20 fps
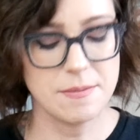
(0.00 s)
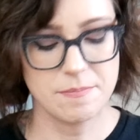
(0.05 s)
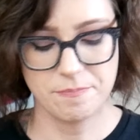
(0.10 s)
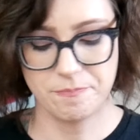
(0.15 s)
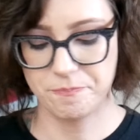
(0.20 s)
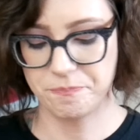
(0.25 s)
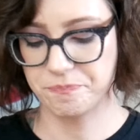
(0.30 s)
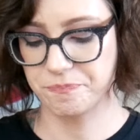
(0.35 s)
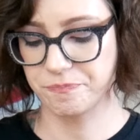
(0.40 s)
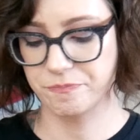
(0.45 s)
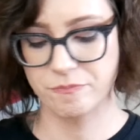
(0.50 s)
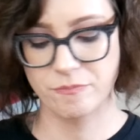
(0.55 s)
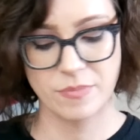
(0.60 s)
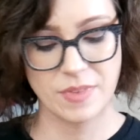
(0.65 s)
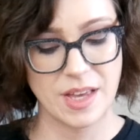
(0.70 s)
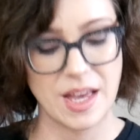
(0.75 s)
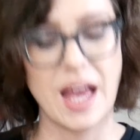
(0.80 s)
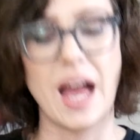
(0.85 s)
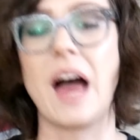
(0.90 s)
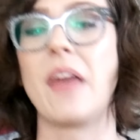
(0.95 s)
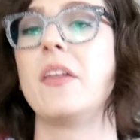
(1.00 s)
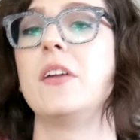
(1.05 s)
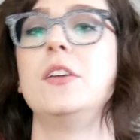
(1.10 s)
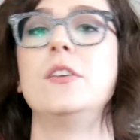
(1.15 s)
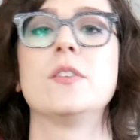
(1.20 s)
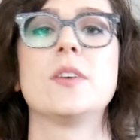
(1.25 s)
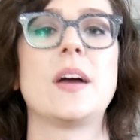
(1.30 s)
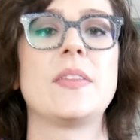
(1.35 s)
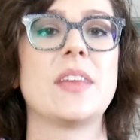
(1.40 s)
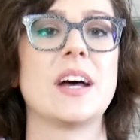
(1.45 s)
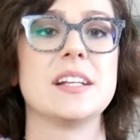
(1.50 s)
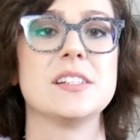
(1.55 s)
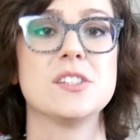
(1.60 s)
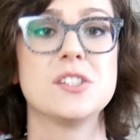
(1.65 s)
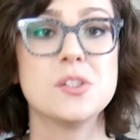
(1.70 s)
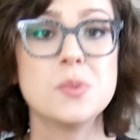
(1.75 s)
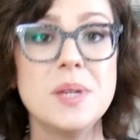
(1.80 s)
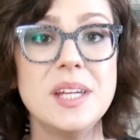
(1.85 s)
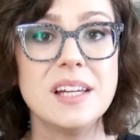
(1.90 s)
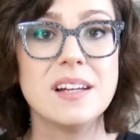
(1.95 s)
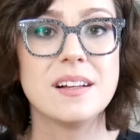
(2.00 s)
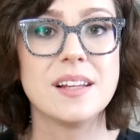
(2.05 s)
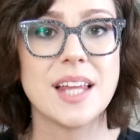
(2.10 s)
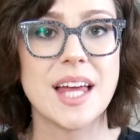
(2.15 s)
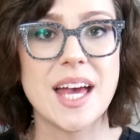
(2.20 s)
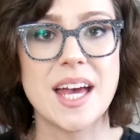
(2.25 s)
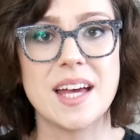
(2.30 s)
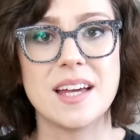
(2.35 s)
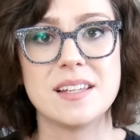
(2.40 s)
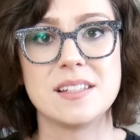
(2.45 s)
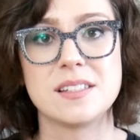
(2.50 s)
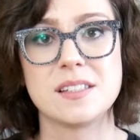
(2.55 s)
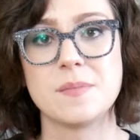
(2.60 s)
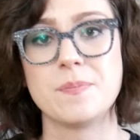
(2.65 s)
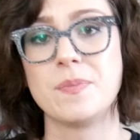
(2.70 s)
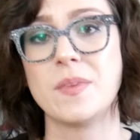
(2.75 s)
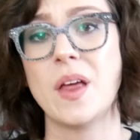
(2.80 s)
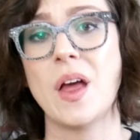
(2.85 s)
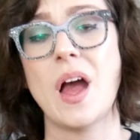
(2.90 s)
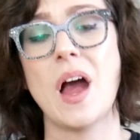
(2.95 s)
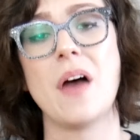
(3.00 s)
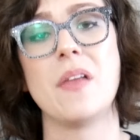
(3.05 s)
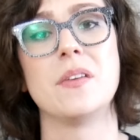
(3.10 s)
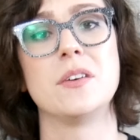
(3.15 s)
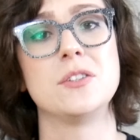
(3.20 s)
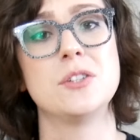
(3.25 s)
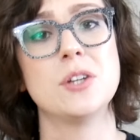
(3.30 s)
And then you've got that sweet glaze and the